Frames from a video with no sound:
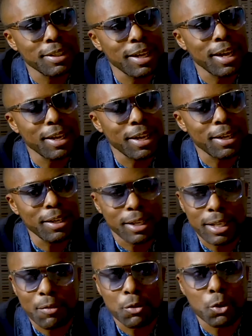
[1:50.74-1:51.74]
Yeah.
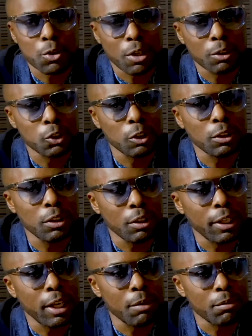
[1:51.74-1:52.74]
11 years old, doing,
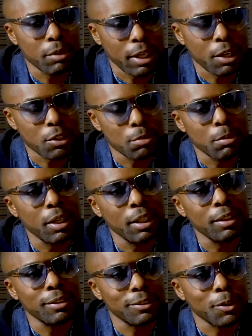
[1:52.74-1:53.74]
getting some
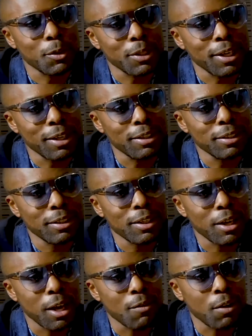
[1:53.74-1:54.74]
money. So yeah,
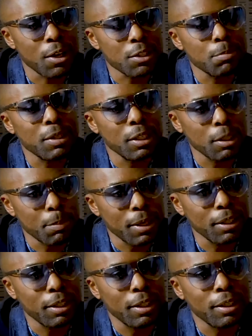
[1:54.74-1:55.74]
I've always been
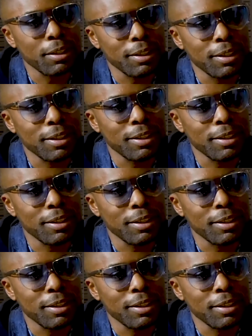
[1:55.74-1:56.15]
independent